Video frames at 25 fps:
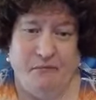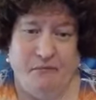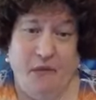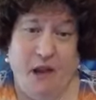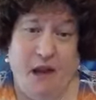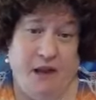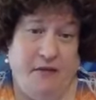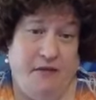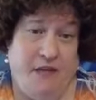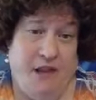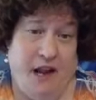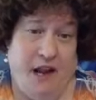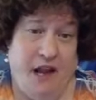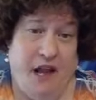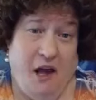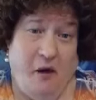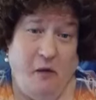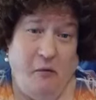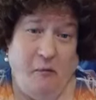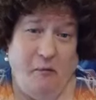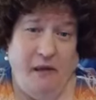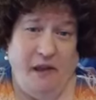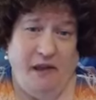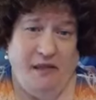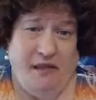And they
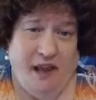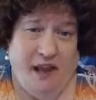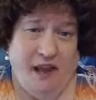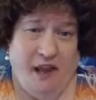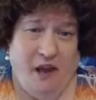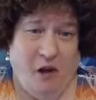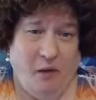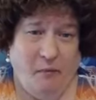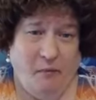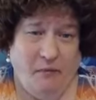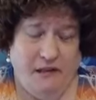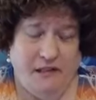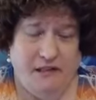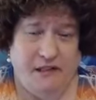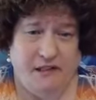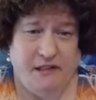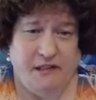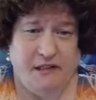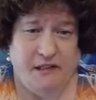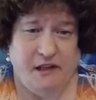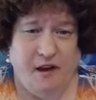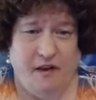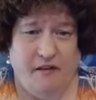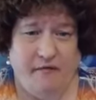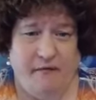help me. They help me to
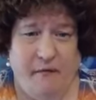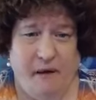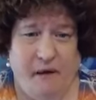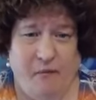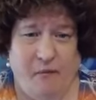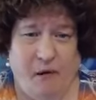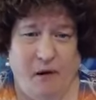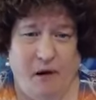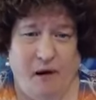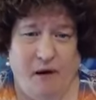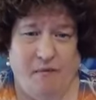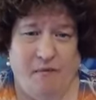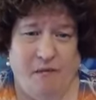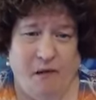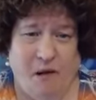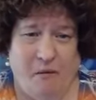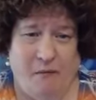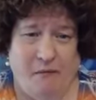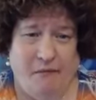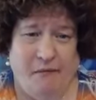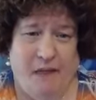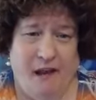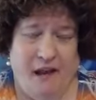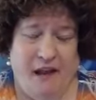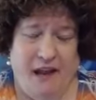solve my
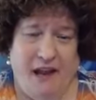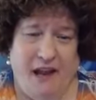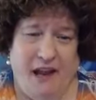problem